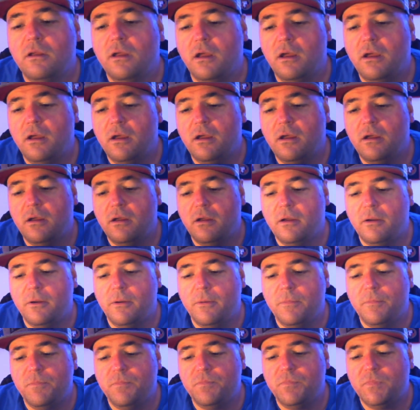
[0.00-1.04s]

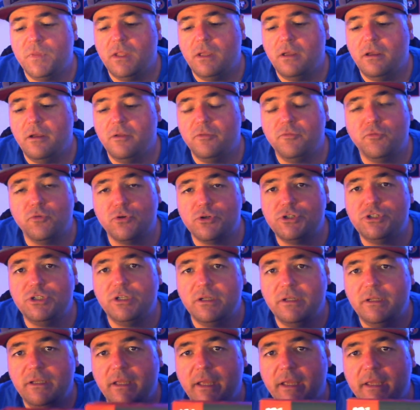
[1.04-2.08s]
Um,
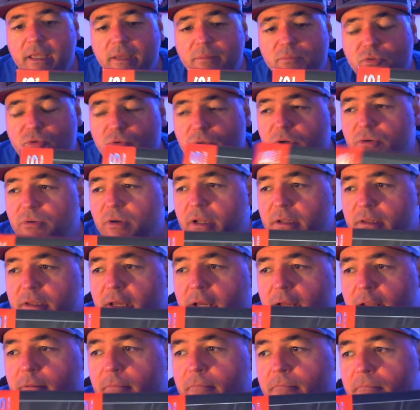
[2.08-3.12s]
unfortunately, I came to regret
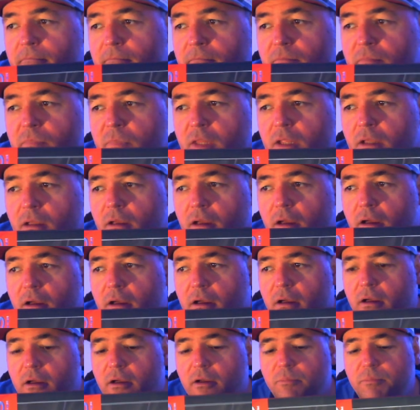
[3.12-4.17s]
that.
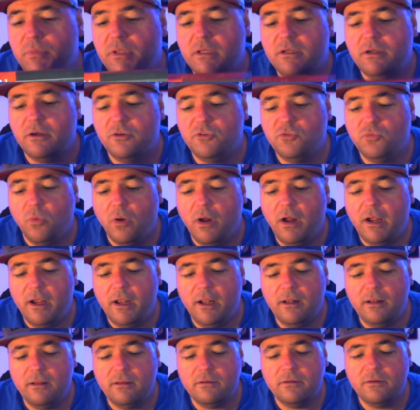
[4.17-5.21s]
Uh, because
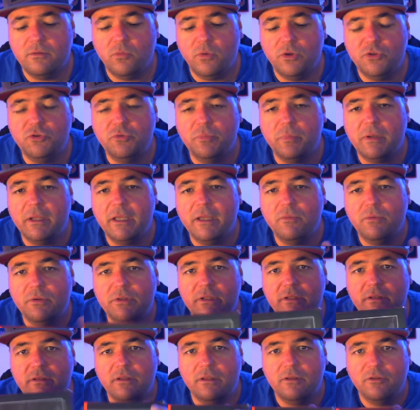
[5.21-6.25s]
while when you play with
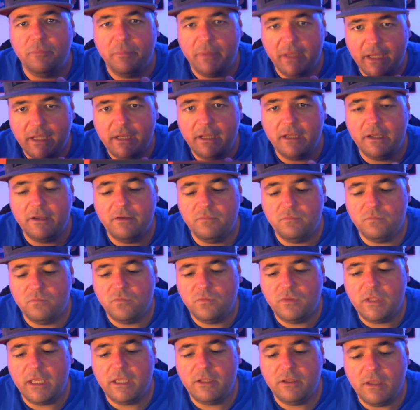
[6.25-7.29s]
it in the beginning,
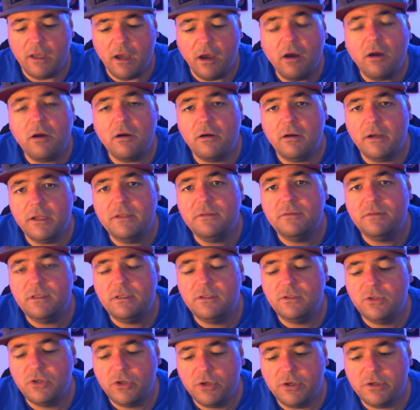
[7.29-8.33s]
they are
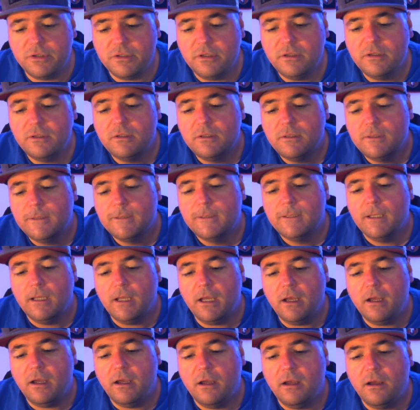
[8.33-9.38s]
indeed good
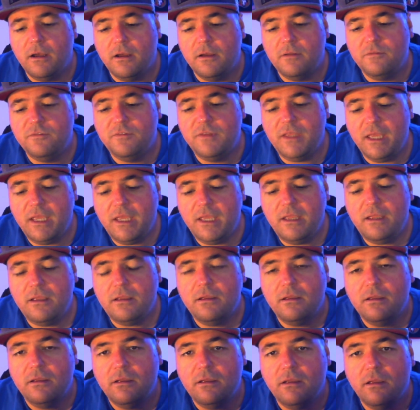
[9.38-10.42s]
uh, they
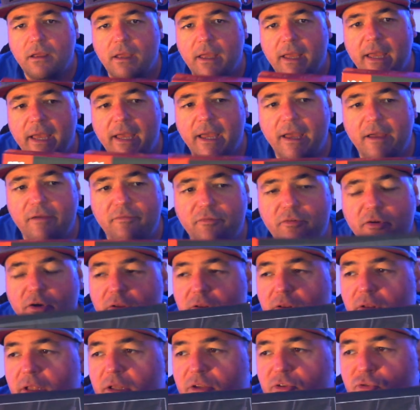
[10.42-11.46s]
have
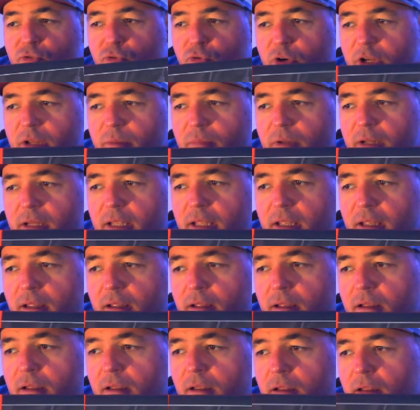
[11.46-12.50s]
an extremely
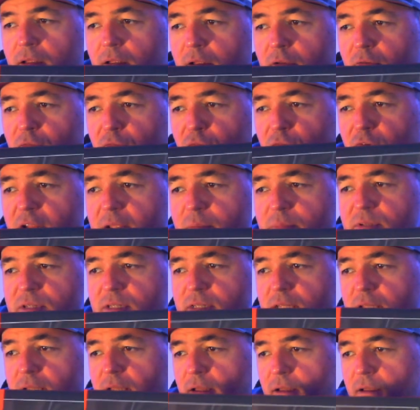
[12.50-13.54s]

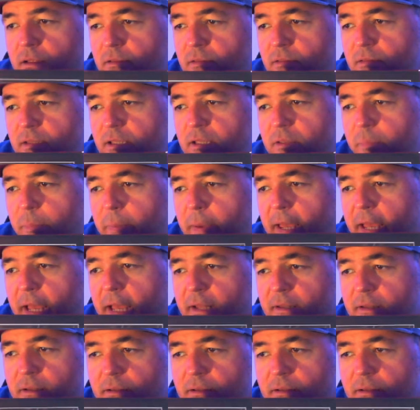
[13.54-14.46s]
flimsy D-pad.